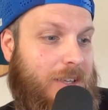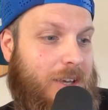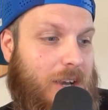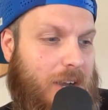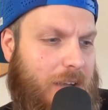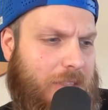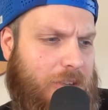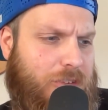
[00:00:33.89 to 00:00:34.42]

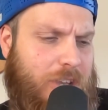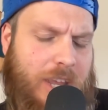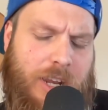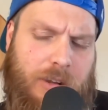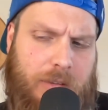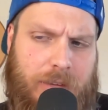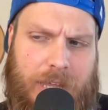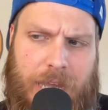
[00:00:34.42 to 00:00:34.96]
on the
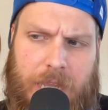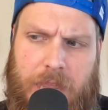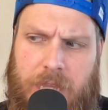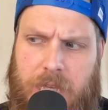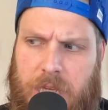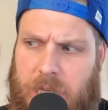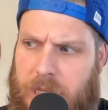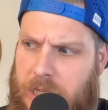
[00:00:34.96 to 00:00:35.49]
channel, I
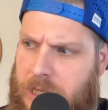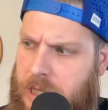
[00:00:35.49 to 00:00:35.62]
think.